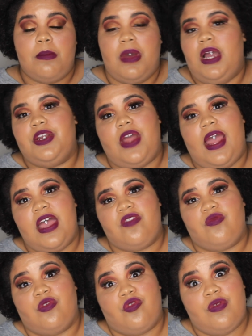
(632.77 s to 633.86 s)
My under
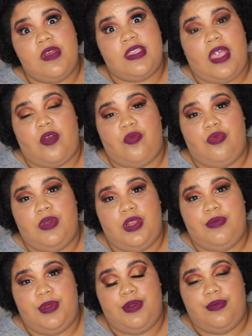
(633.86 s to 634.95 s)
eyes would crease like
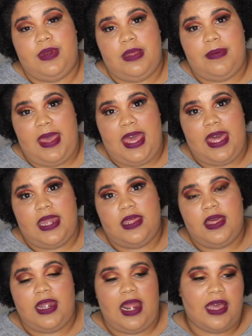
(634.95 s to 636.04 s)
really, really, really bad.
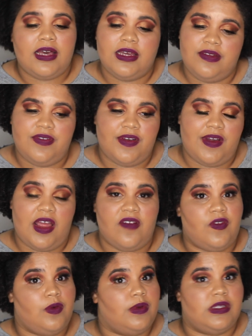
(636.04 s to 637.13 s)
And I couldn't figure out
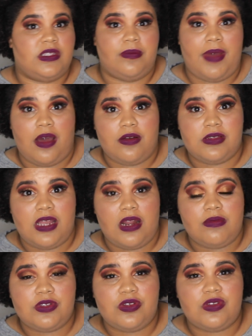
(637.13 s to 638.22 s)
if it was the powders that
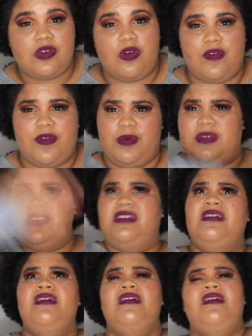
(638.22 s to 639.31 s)
I was using or if it was the,
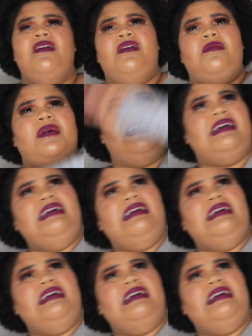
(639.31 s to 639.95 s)
my